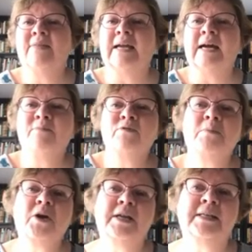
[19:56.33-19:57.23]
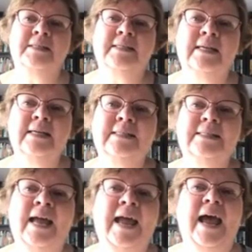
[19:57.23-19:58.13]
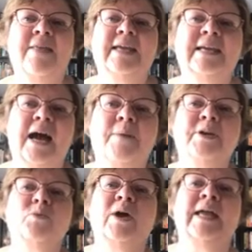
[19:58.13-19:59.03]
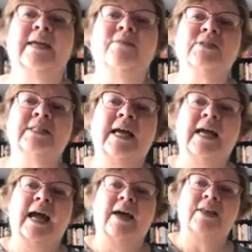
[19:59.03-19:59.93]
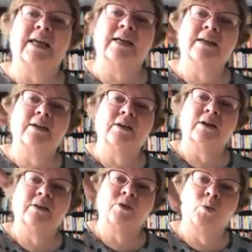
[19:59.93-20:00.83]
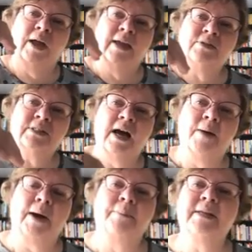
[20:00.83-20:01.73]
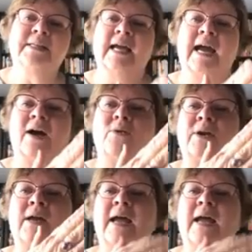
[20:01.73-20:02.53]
They come from our instincts and they come in waves. and the waves come up and down.